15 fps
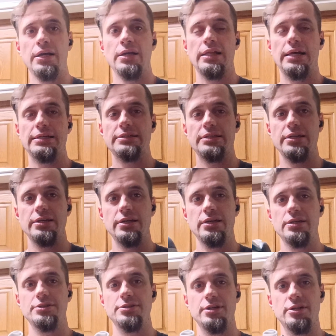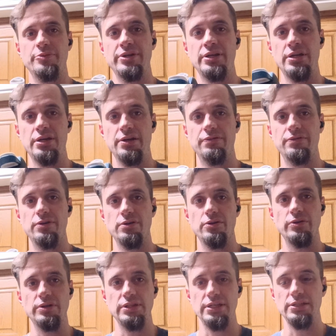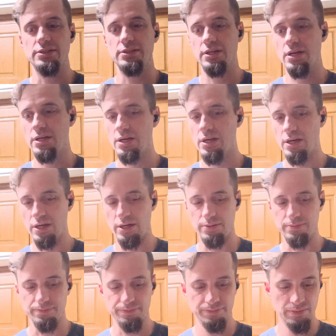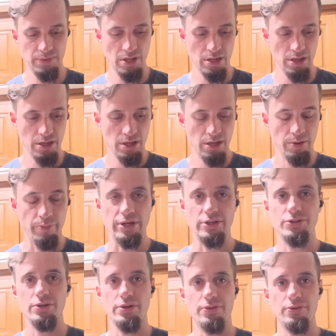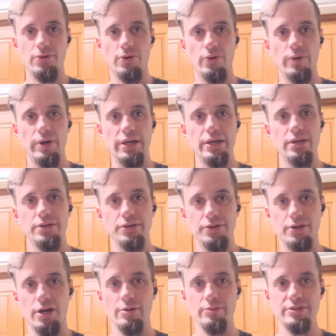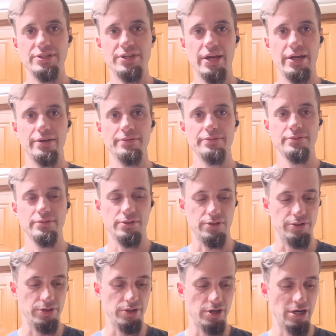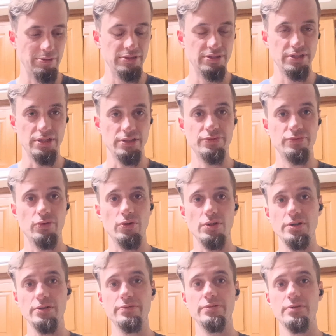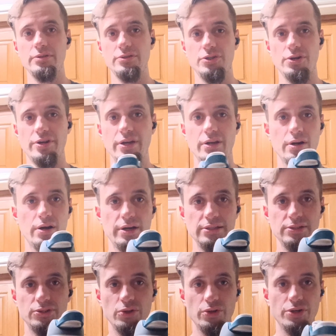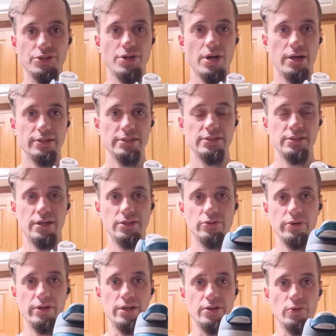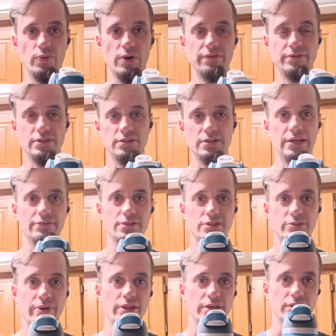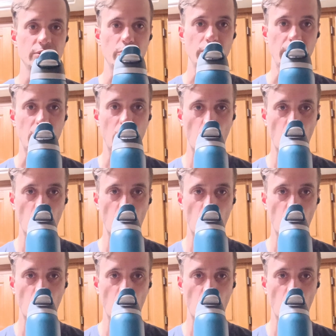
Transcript: Last thing, gentlemen, if you're doing this, make sure you throw away your garbage can or your garbage that is full of turkey carcass so your dog doesn't get to it and your wife doesn't have to smell it in the morning.